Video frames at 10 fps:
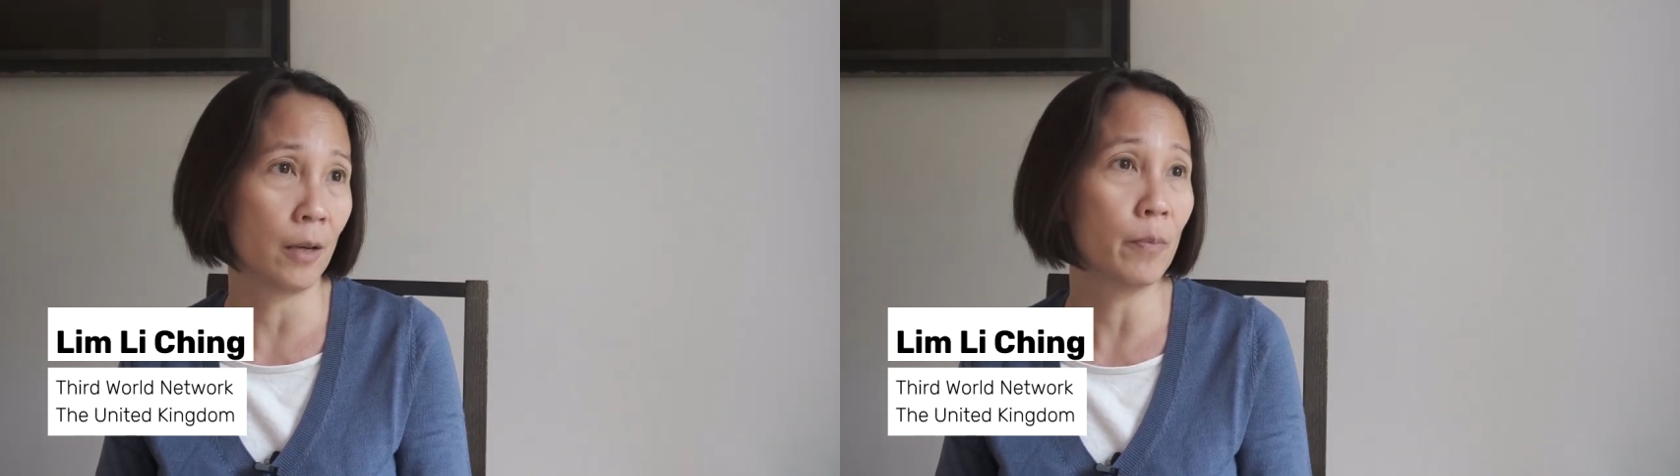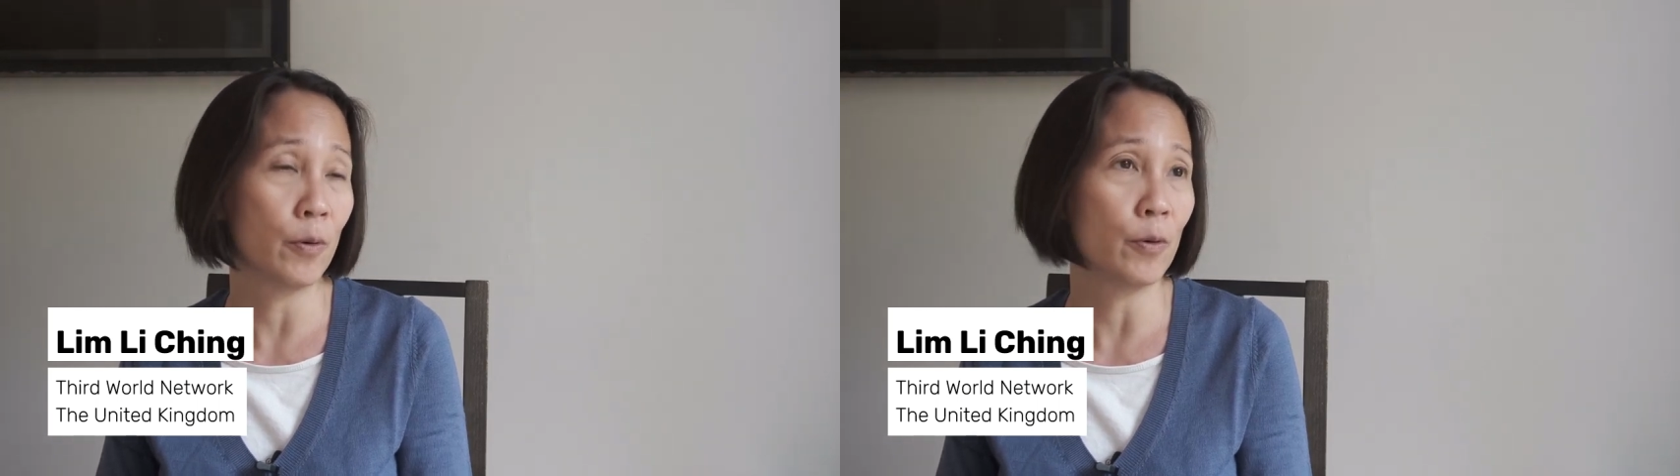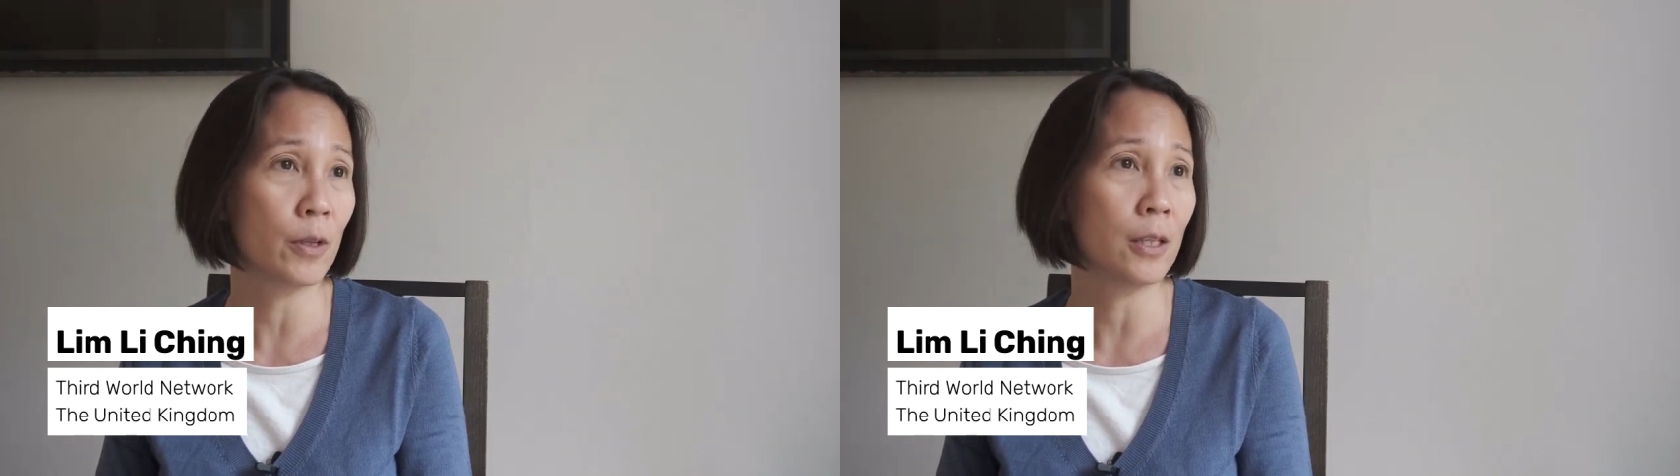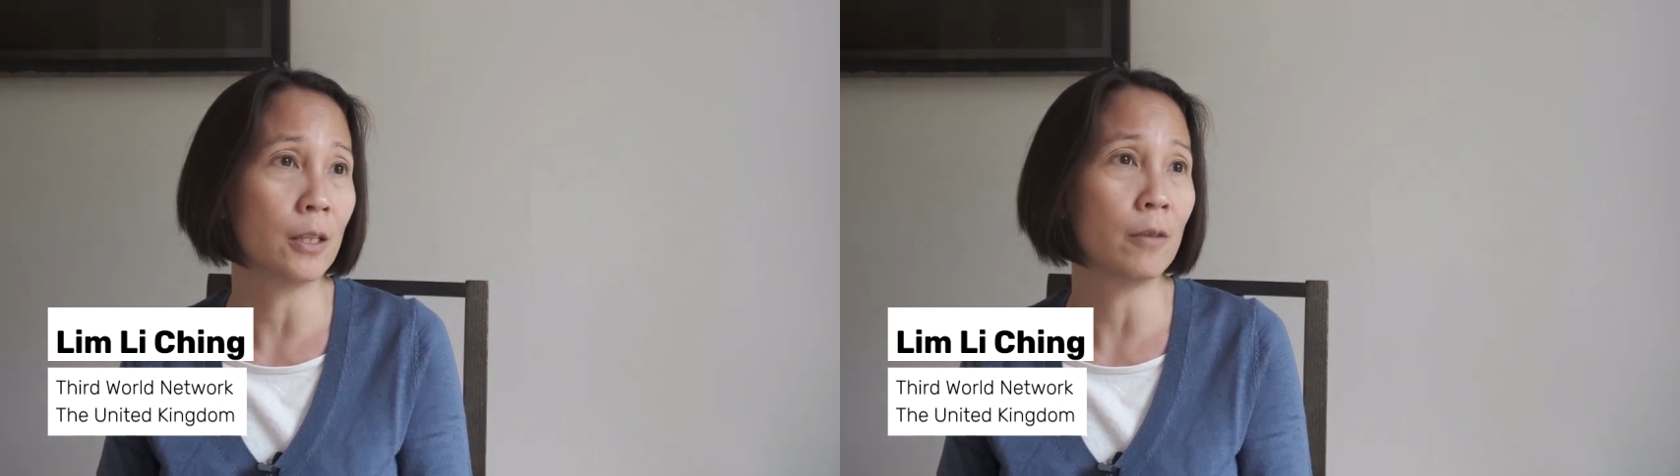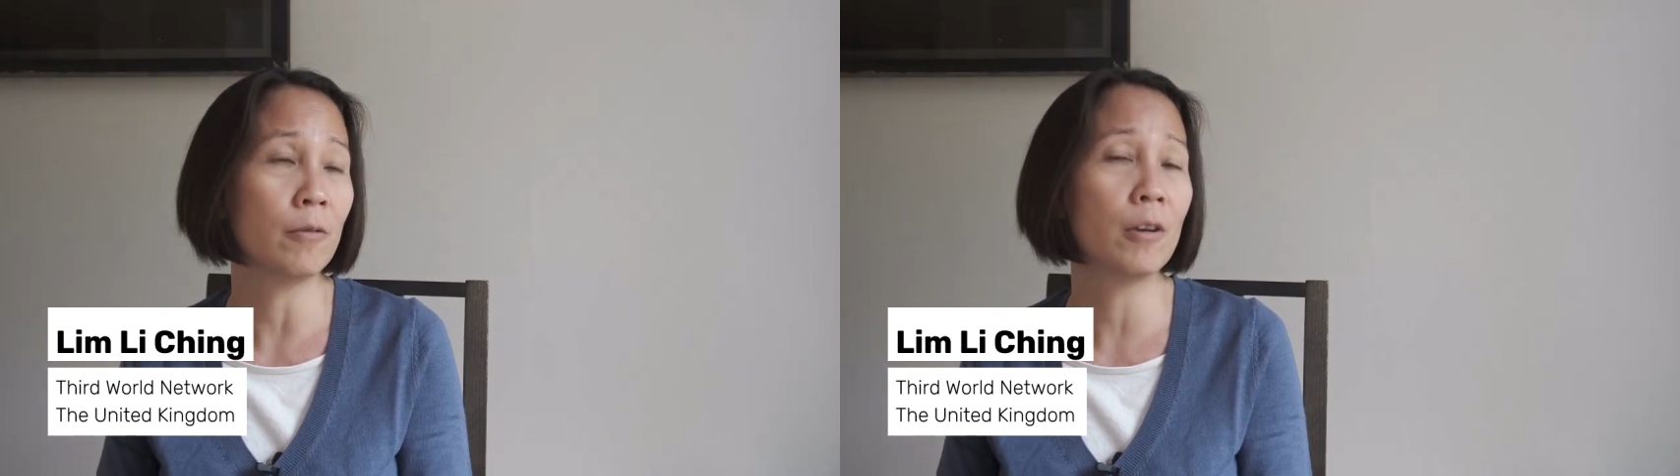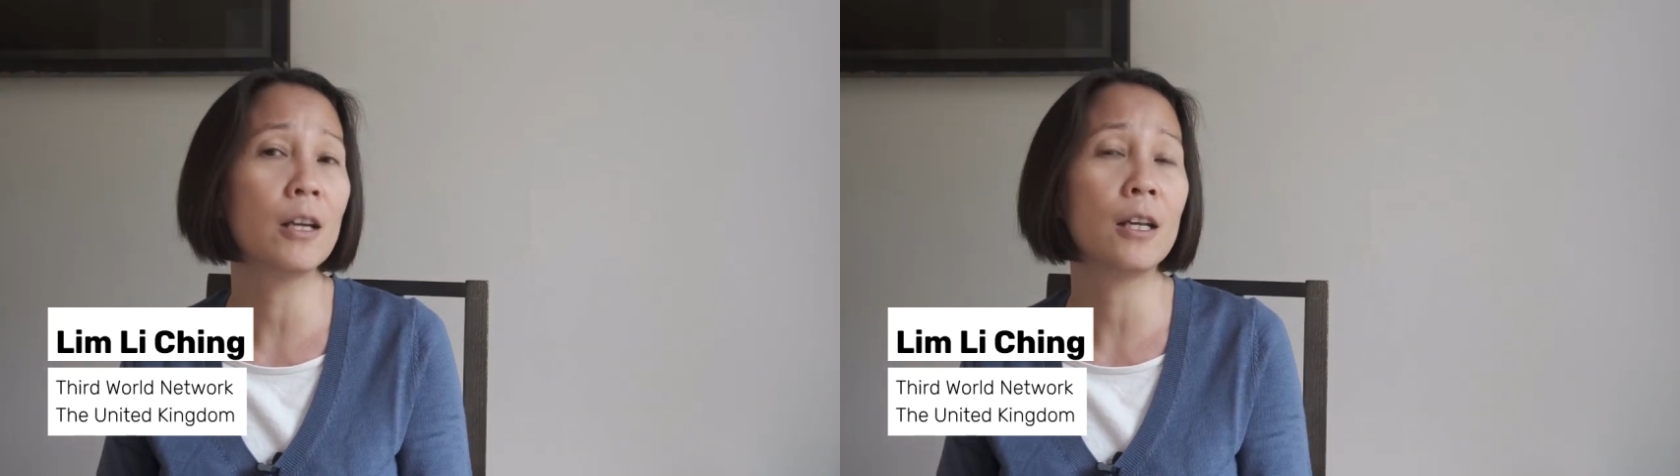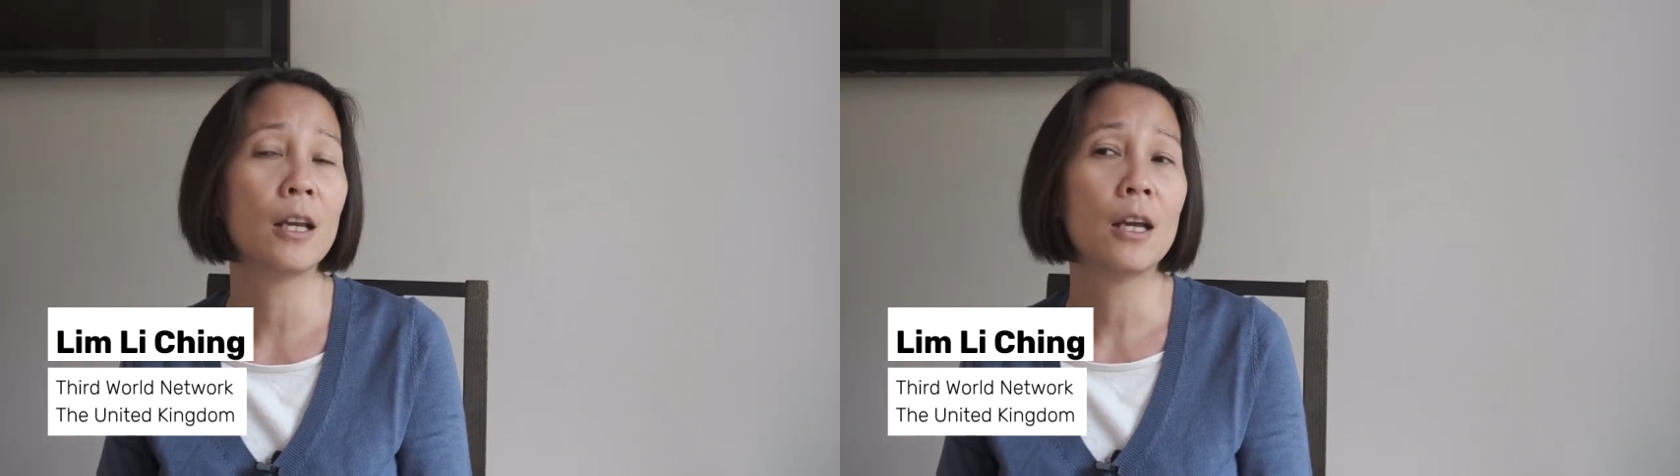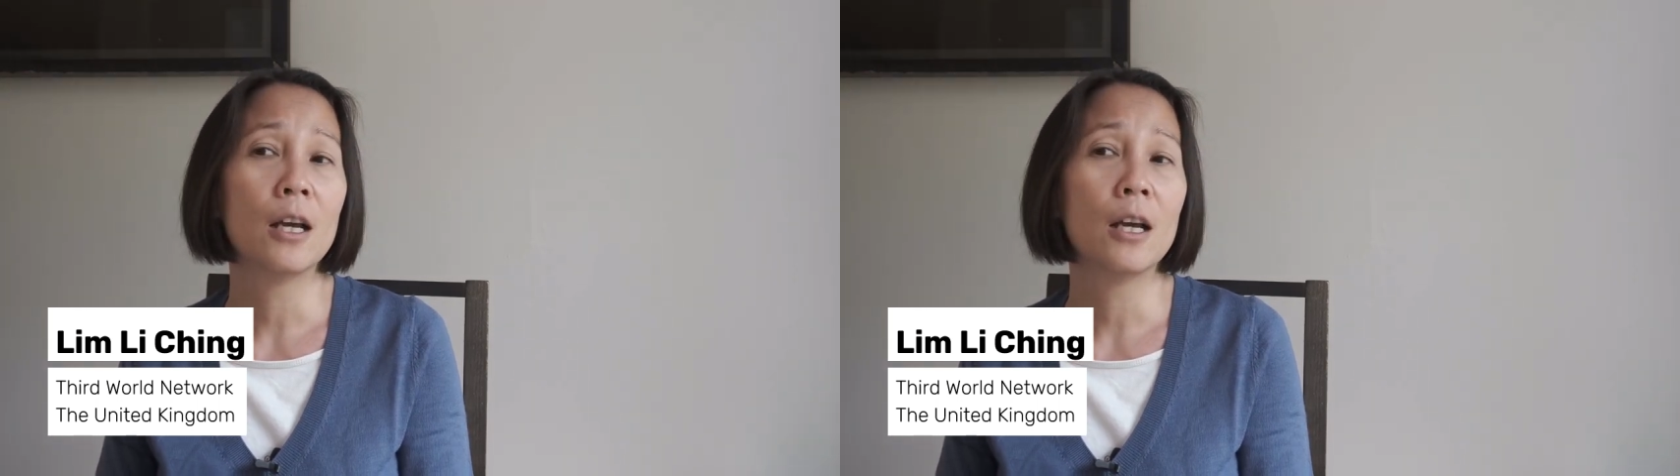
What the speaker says: important, right?